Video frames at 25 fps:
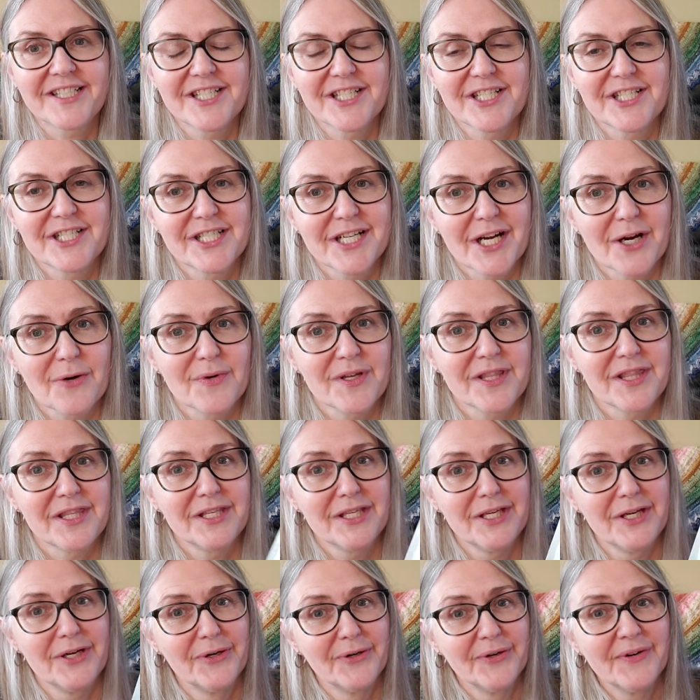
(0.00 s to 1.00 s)
to share with
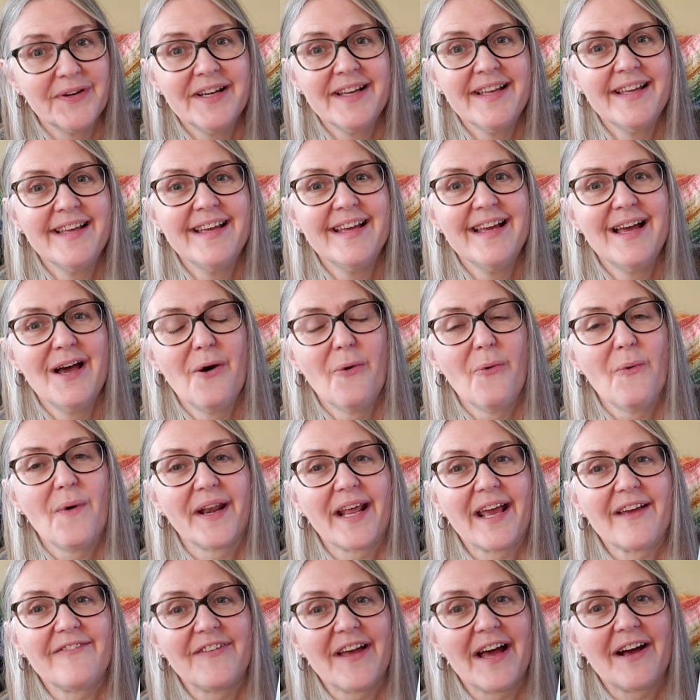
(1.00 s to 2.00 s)
you what
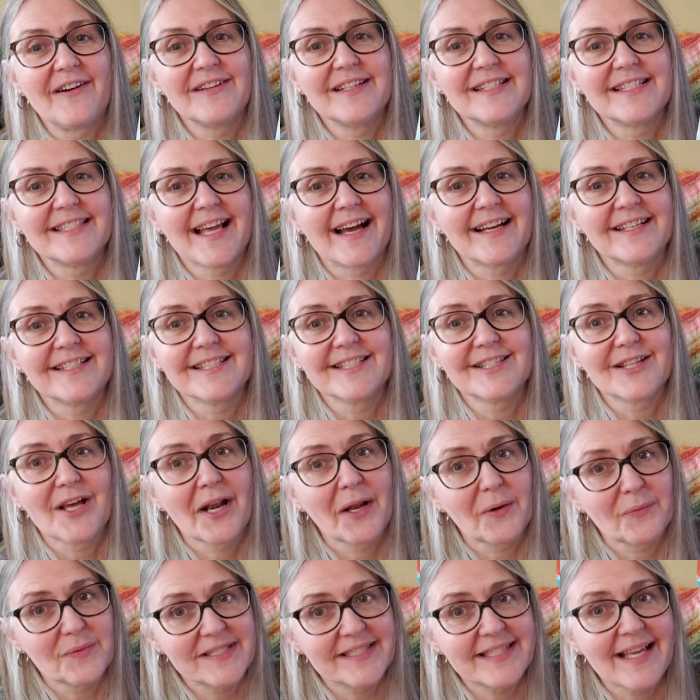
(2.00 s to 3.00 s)
I found because I just thought
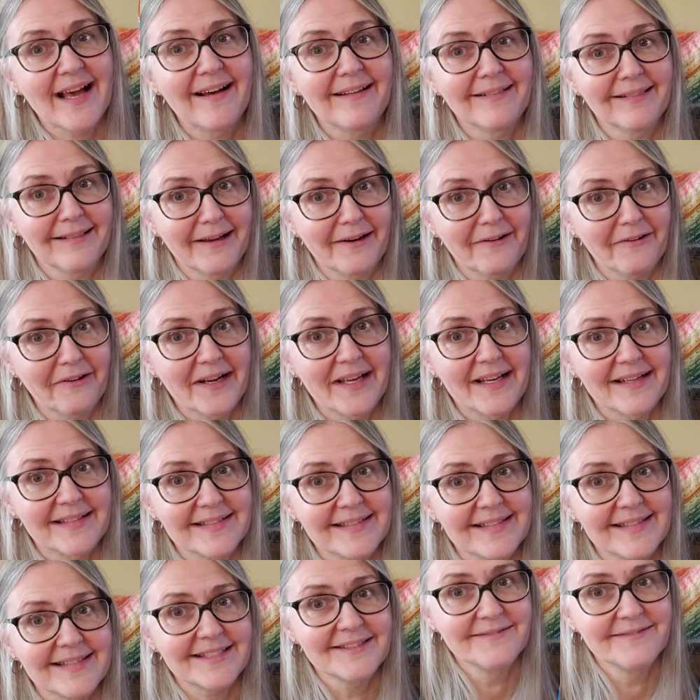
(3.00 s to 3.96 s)
it was hilarious.